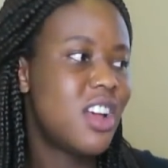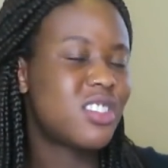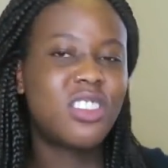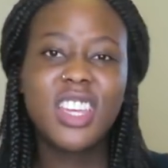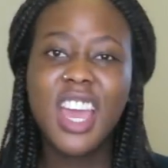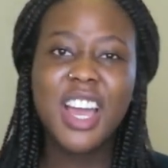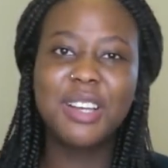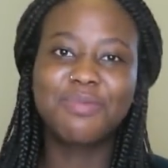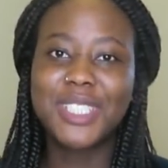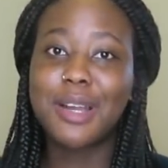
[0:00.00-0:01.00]
So yeah,
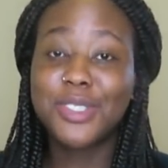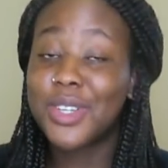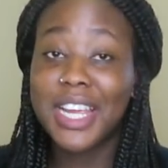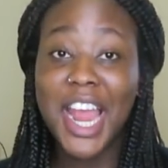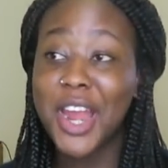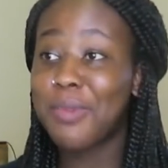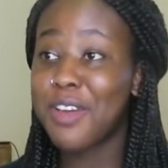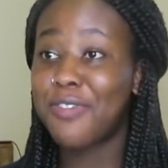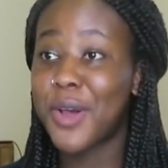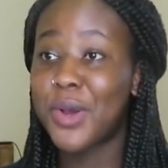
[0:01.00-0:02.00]
I'm just gonna carry my
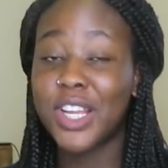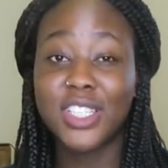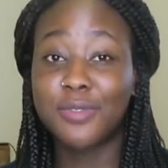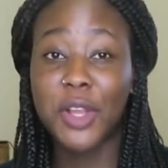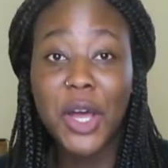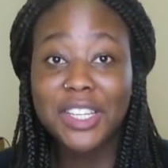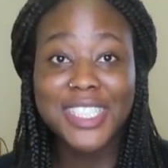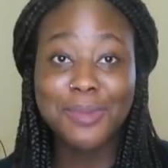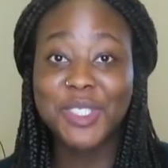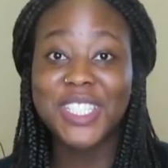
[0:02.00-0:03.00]
phone and just vlog
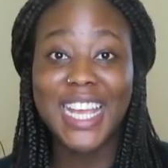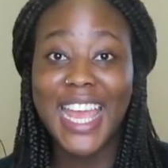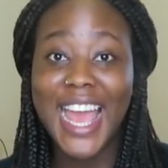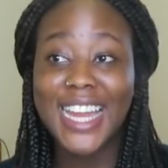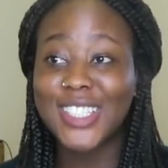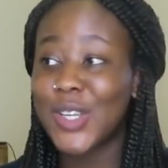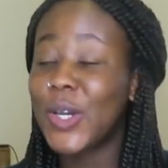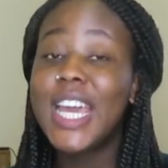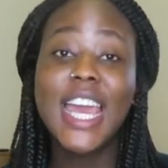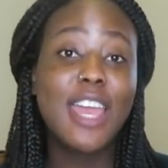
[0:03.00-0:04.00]
as much as I can.
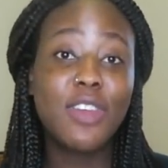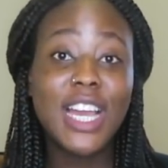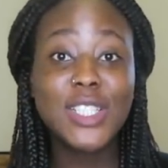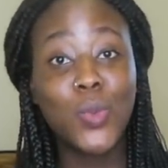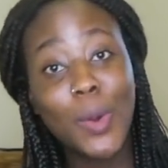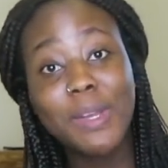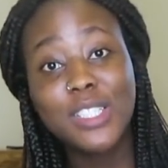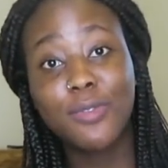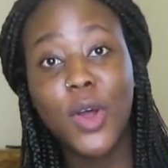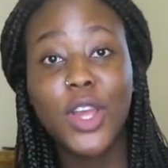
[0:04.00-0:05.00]
So if you guys want me
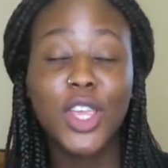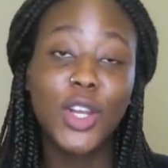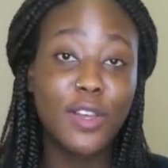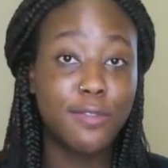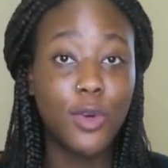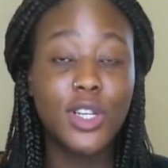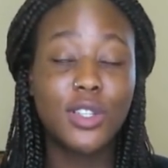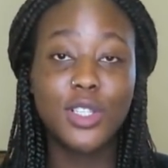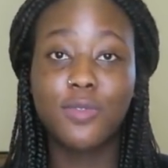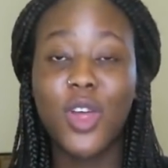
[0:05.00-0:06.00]
to vlog and you're looking forward to
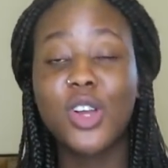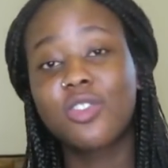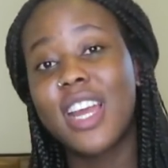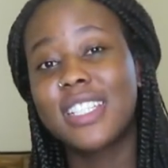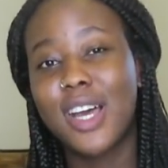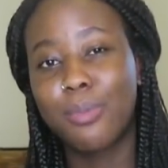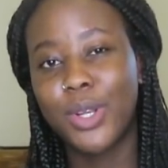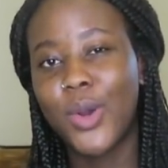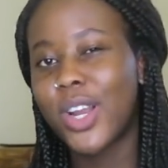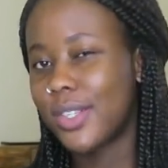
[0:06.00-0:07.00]
those vlogs, write it down
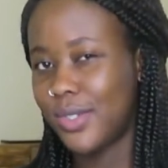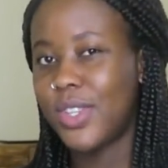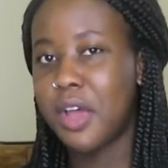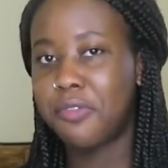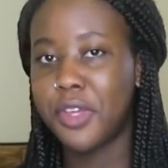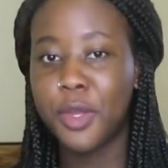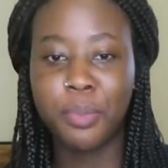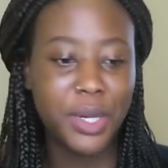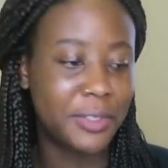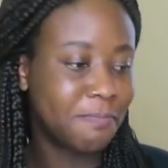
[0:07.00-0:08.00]
below and I'll do that for you.
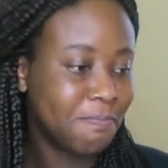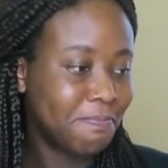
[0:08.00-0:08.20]
But